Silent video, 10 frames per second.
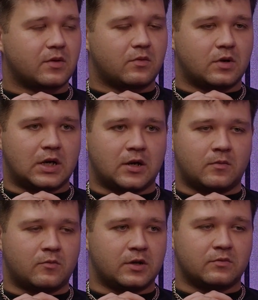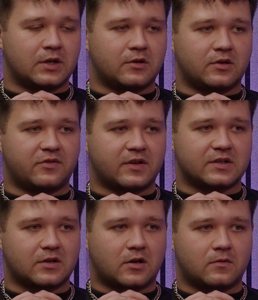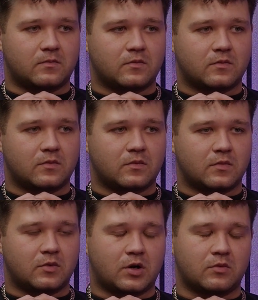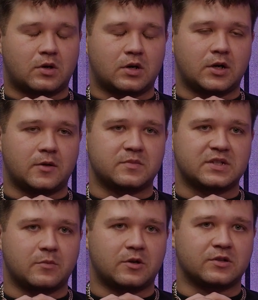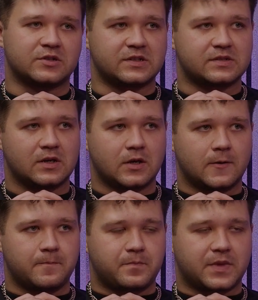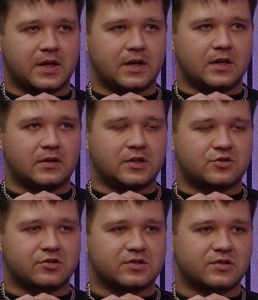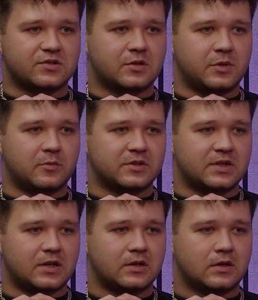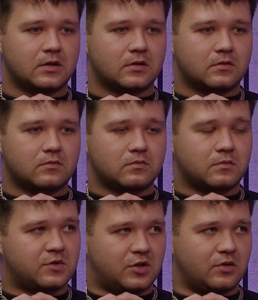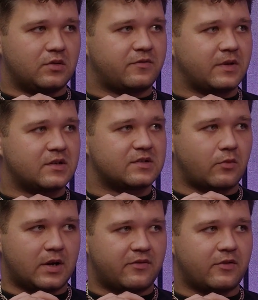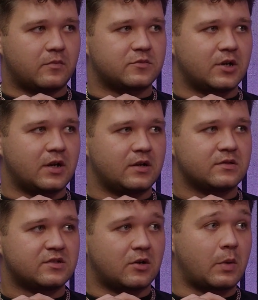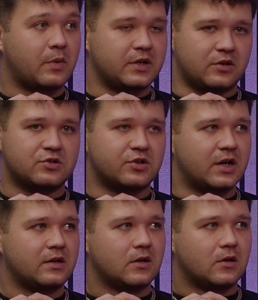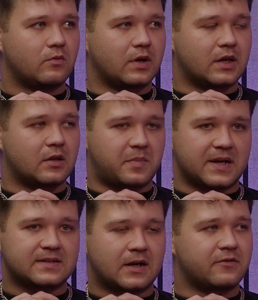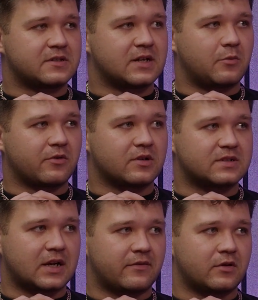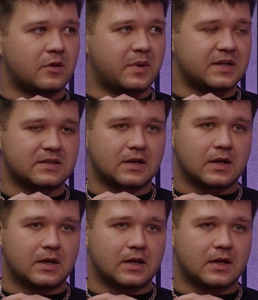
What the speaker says: We don't do fitness at all. What Simo does is he trusts us to be able to do the fitness away from training. So when we do train, we get the best out of the time we've got together and the best